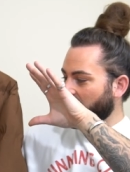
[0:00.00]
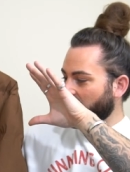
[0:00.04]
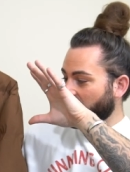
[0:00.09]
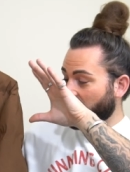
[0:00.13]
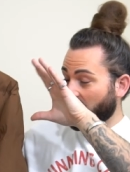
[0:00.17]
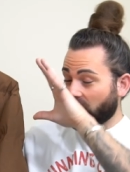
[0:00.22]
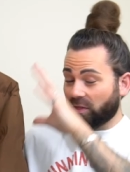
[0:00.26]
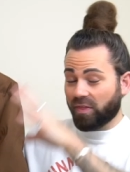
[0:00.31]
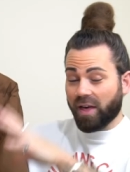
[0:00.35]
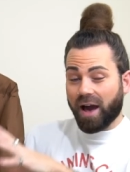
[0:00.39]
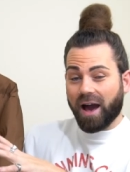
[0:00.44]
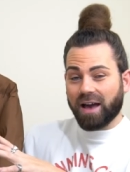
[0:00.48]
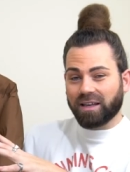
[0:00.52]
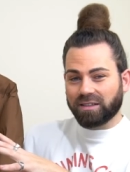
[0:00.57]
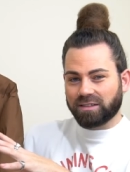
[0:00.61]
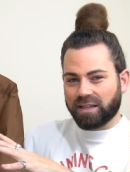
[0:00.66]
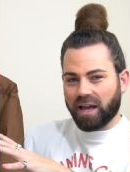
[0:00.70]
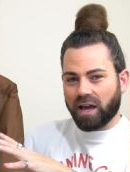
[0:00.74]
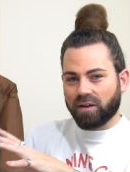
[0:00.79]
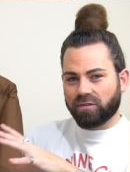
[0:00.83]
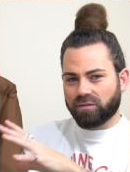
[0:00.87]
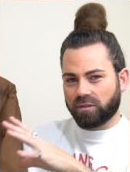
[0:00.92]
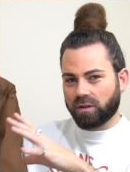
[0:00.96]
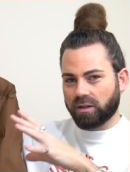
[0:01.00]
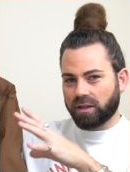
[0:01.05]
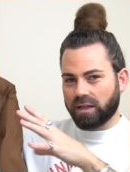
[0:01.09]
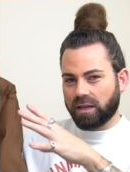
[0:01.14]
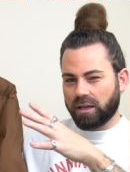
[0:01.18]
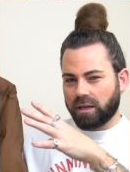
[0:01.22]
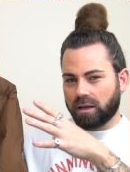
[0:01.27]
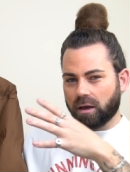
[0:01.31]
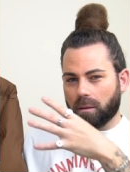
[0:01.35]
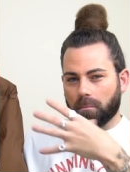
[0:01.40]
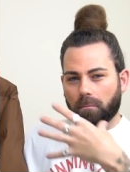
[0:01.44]
that that is
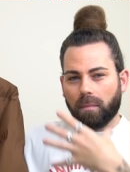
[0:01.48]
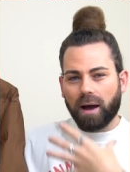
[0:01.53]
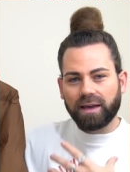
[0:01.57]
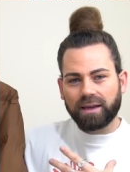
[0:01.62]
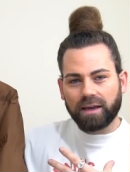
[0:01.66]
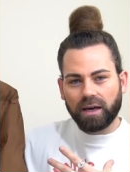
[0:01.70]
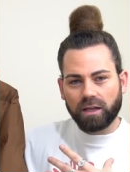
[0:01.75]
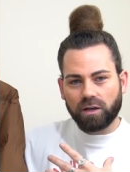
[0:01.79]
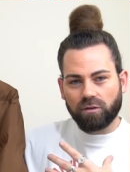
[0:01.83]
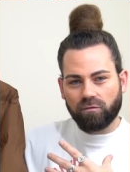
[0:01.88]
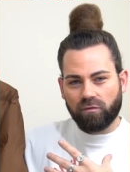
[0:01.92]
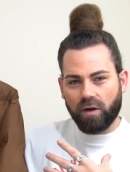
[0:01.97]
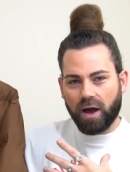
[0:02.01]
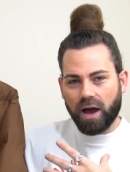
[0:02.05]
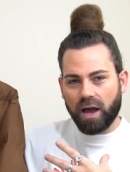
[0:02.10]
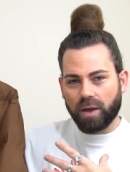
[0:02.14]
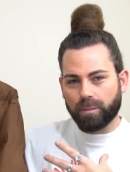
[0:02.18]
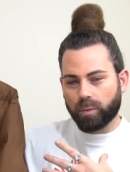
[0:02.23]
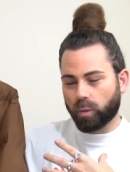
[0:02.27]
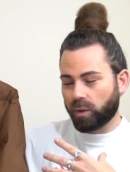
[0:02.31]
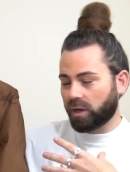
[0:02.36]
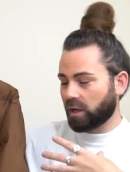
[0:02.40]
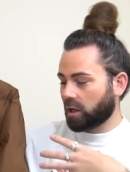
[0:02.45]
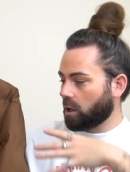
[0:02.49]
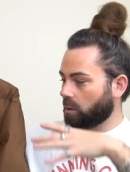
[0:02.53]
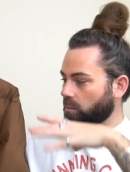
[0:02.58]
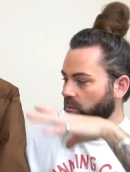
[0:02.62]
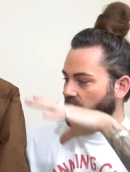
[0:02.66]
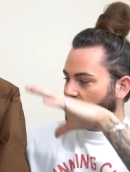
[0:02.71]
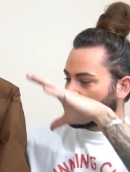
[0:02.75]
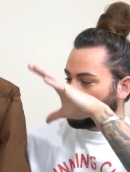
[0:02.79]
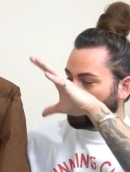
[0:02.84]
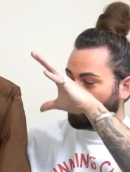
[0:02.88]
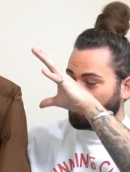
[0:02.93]
definitely my kind of vibe when it
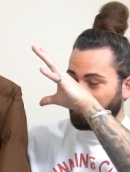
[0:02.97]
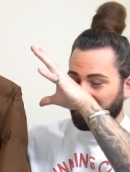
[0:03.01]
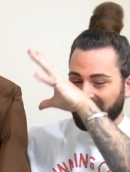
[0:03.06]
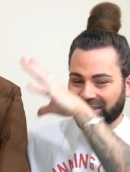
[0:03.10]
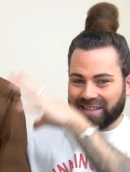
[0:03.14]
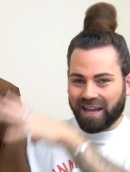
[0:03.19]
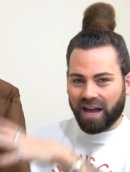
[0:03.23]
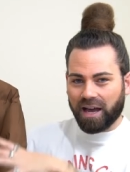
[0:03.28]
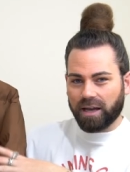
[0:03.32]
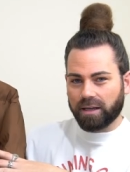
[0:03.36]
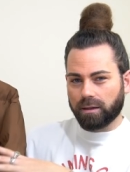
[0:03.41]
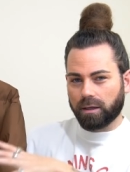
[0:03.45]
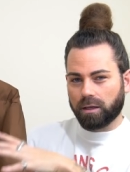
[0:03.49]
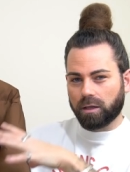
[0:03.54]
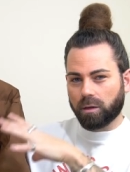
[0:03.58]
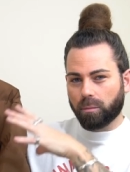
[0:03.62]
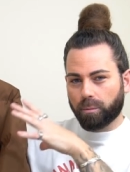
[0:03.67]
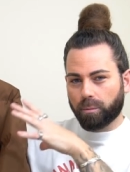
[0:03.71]
comes to styling